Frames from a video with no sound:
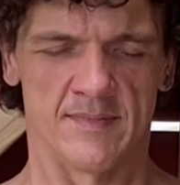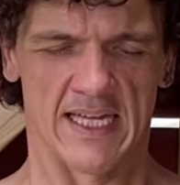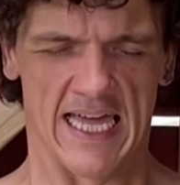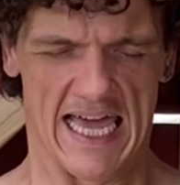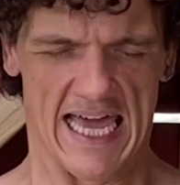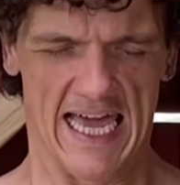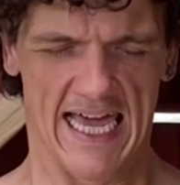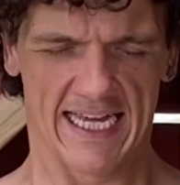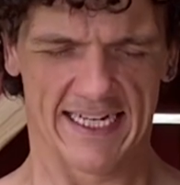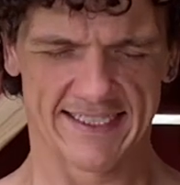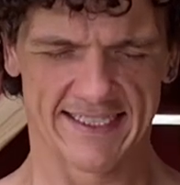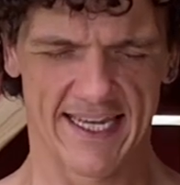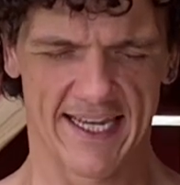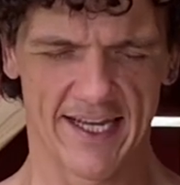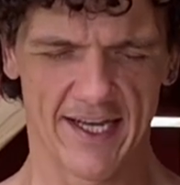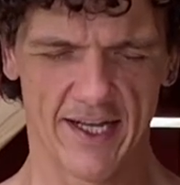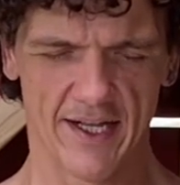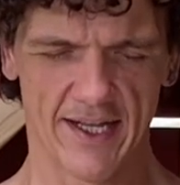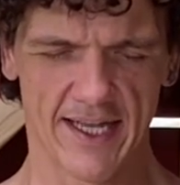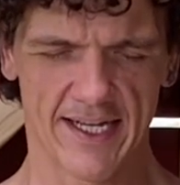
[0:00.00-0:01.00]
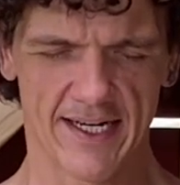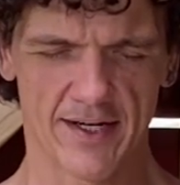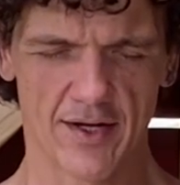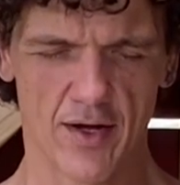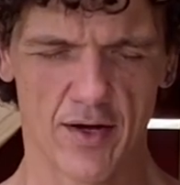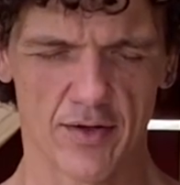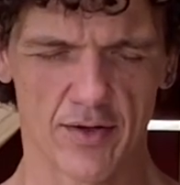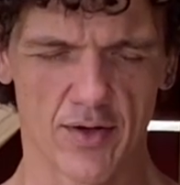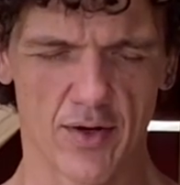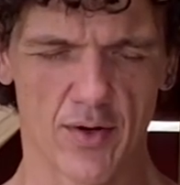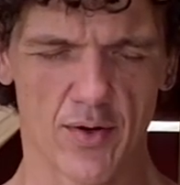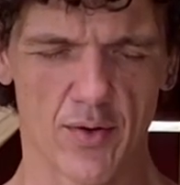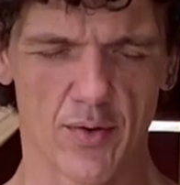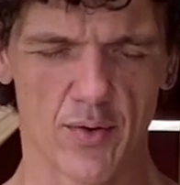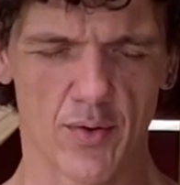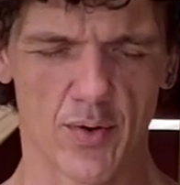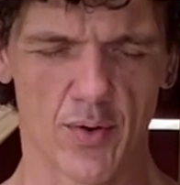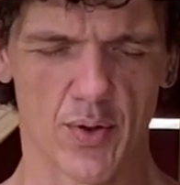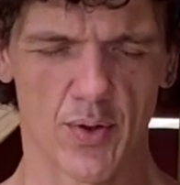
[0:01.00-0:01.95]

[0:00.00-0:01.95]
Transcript: Exhale, let it all go.